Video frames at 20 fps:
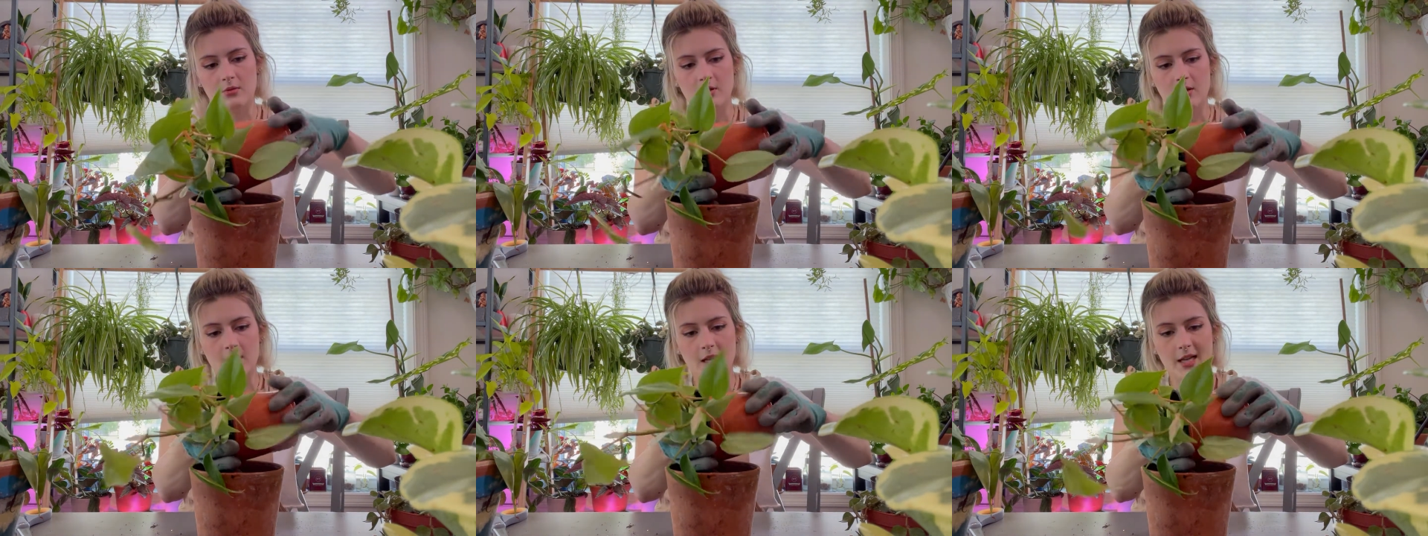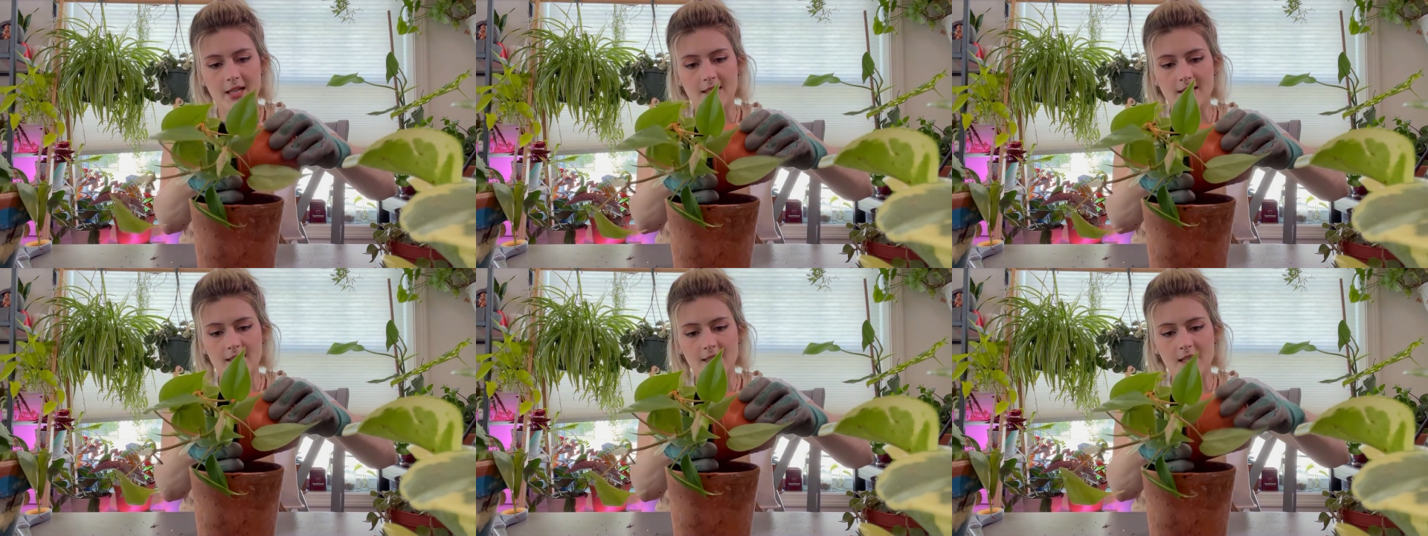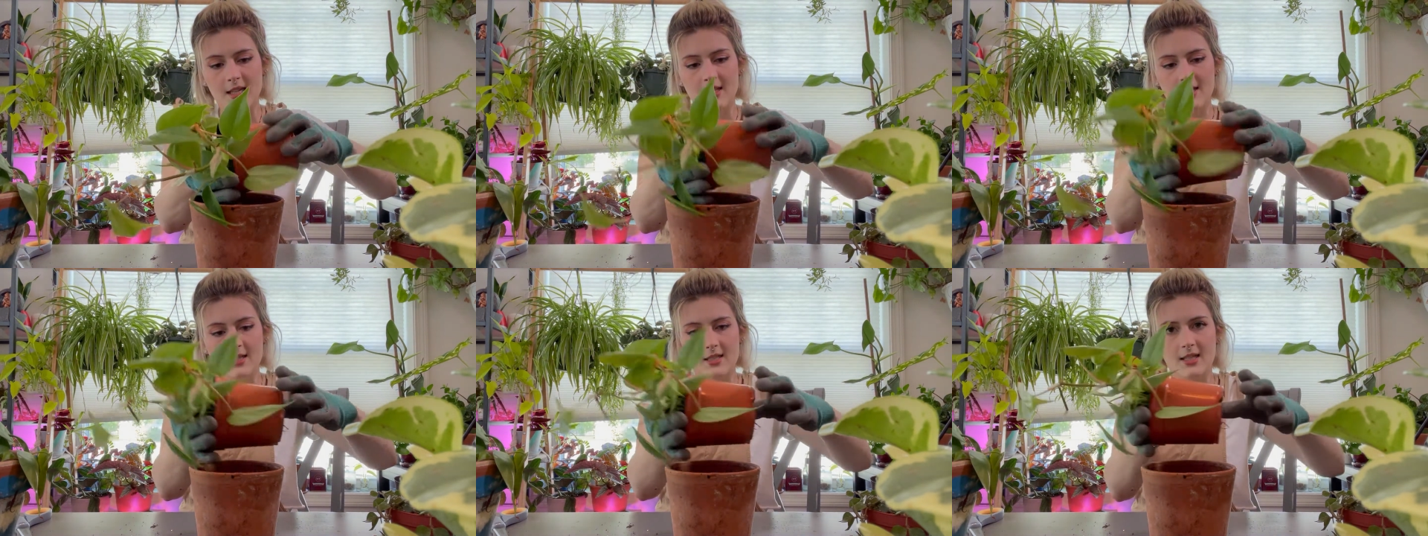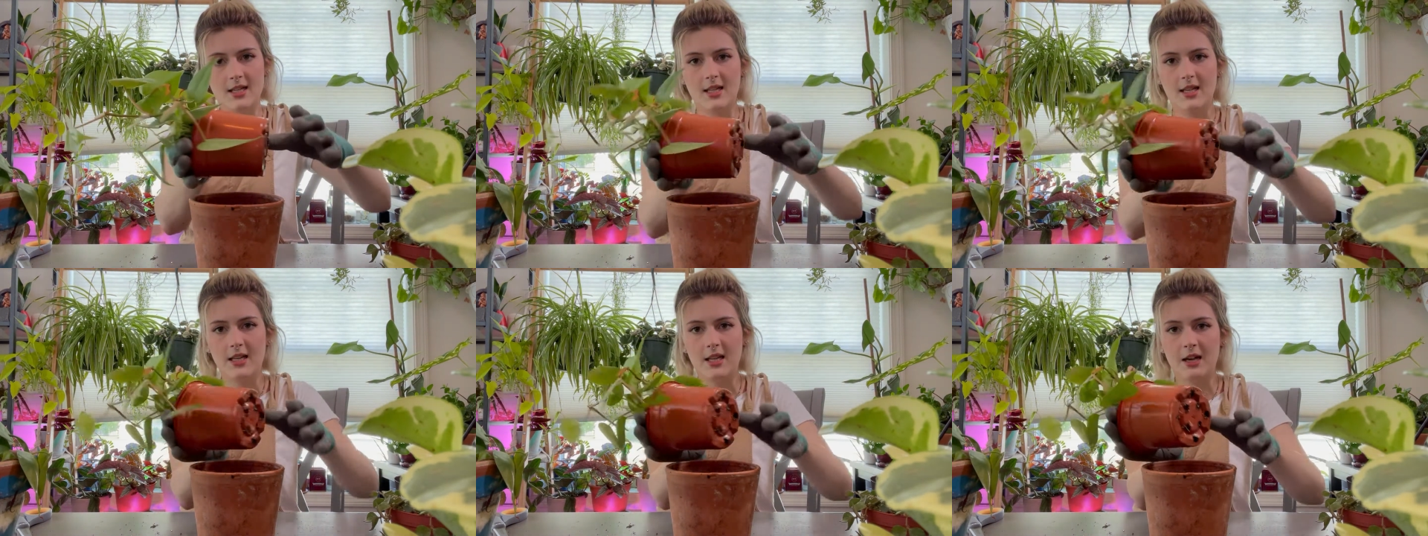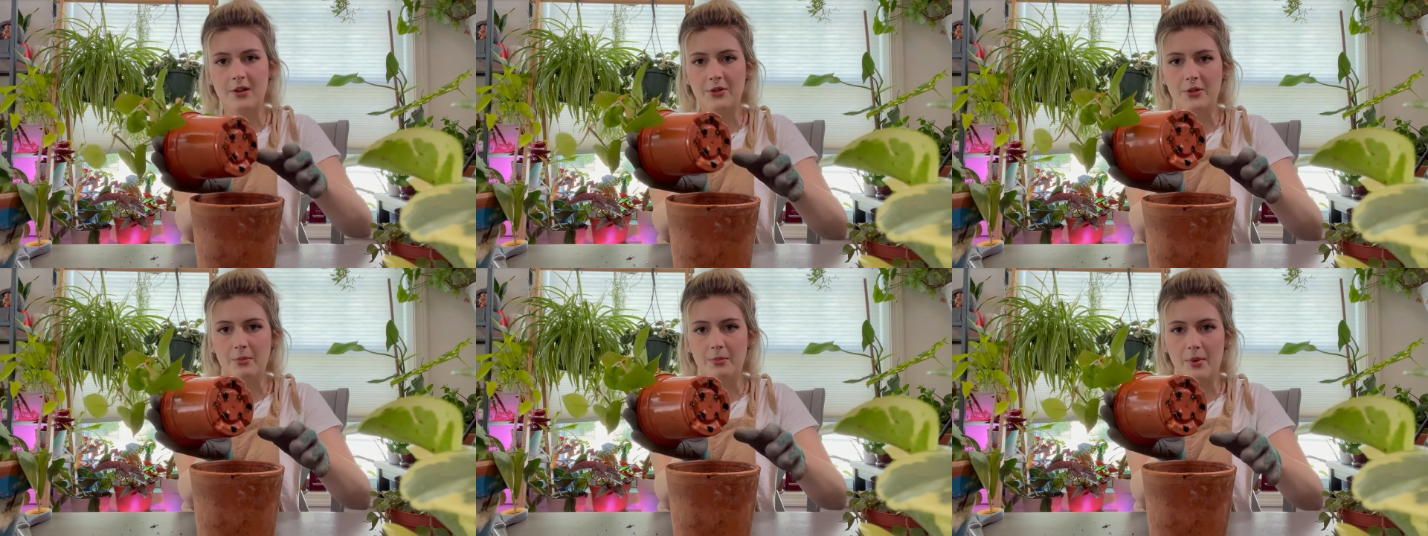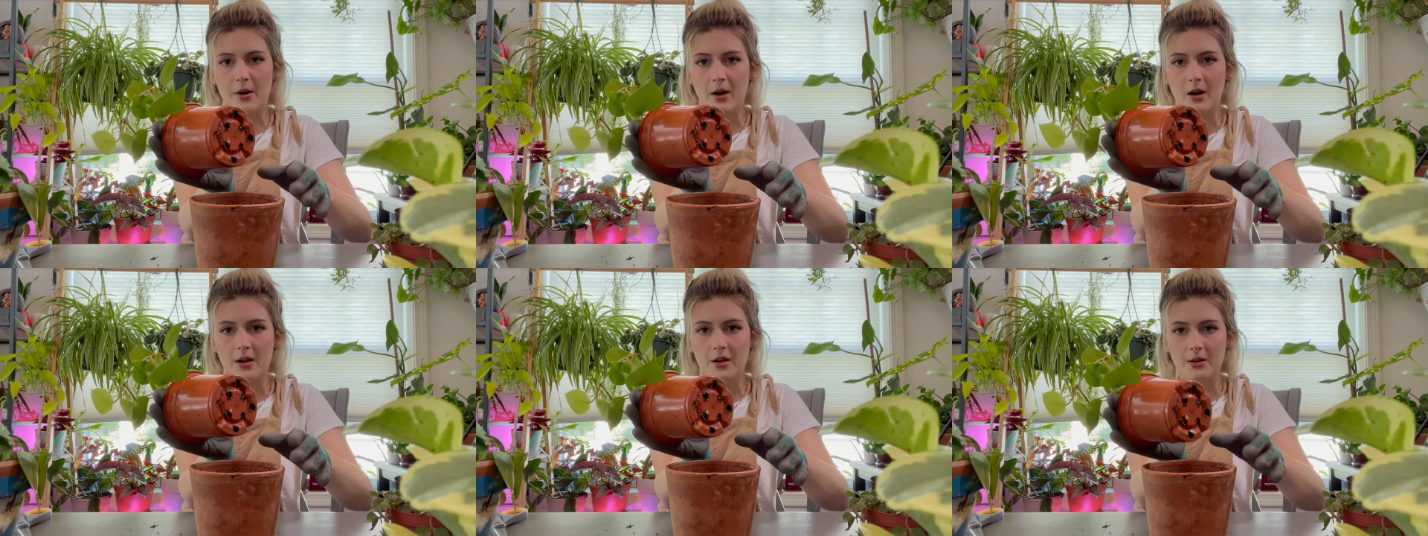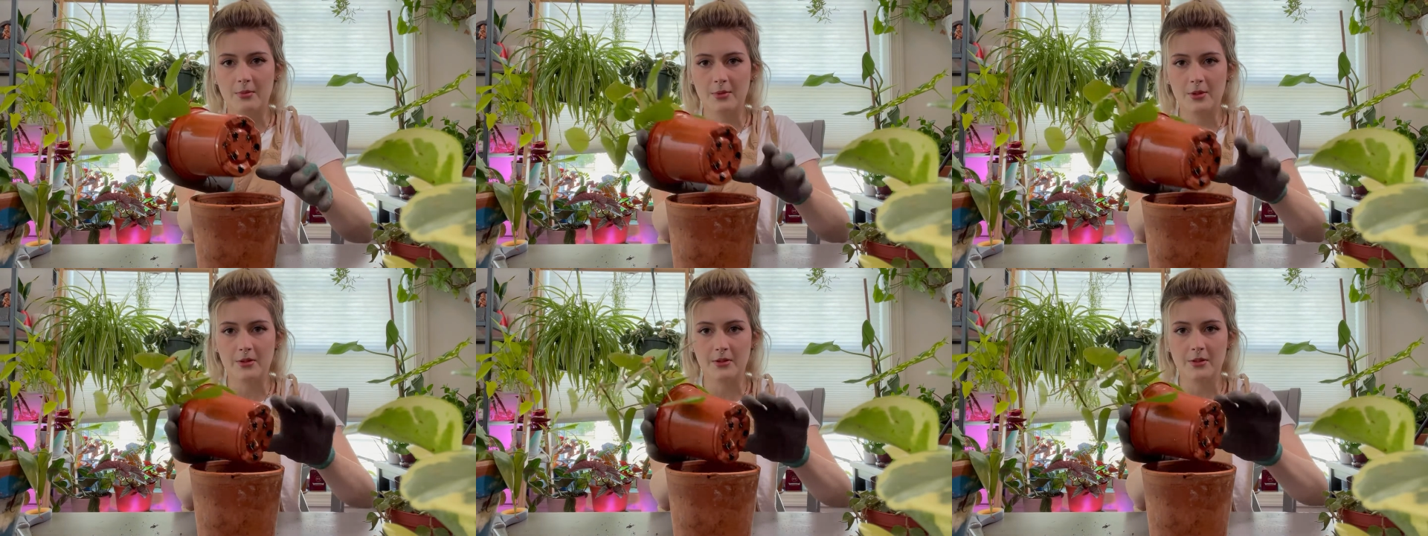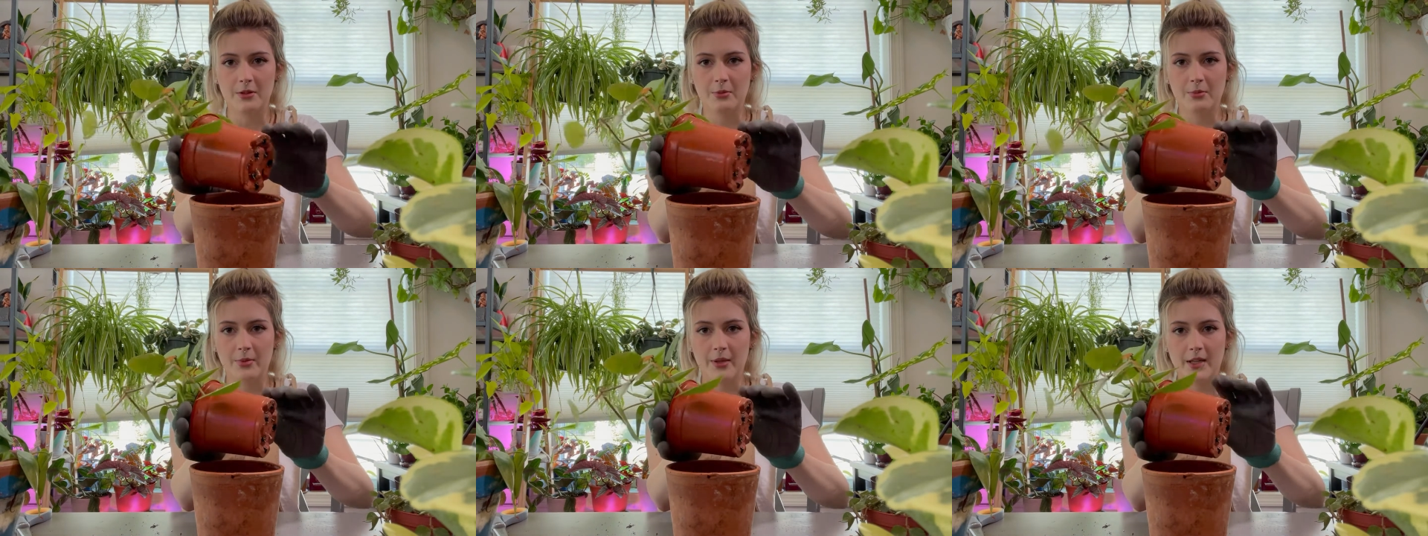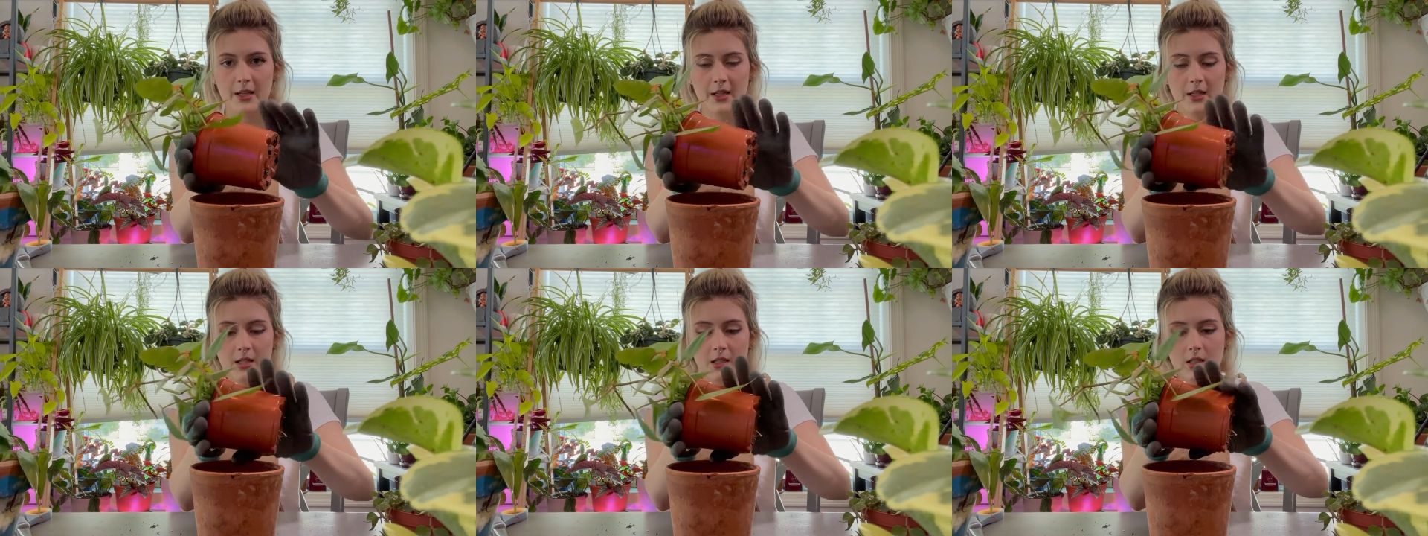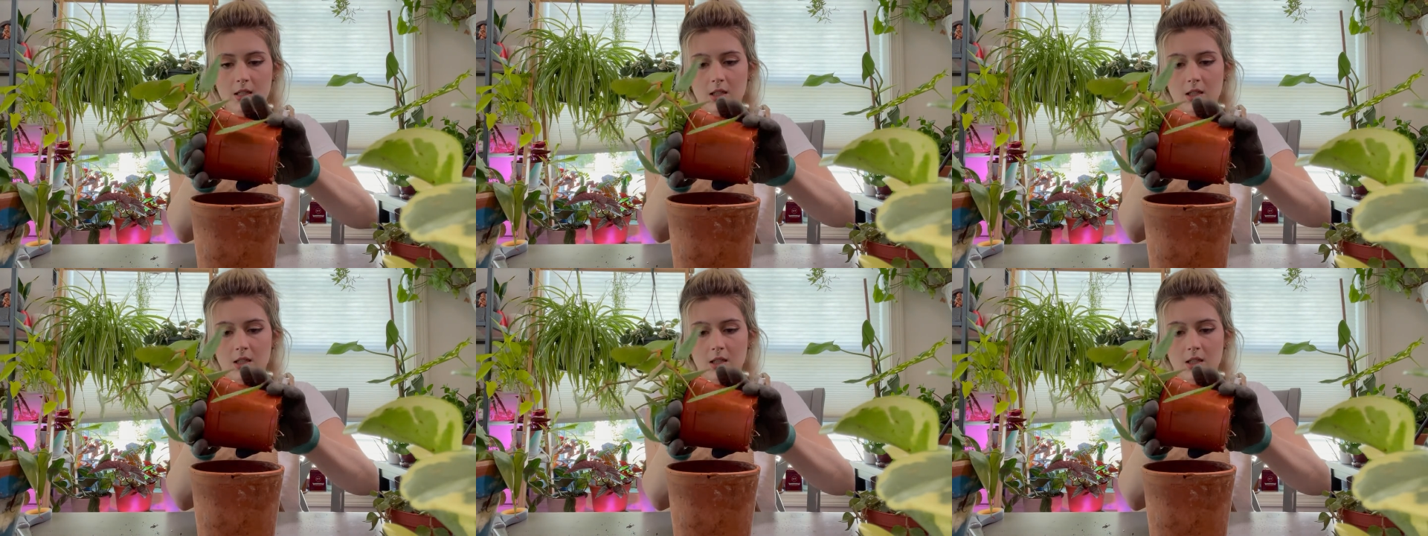I can see it sticking out the bottom a little bit.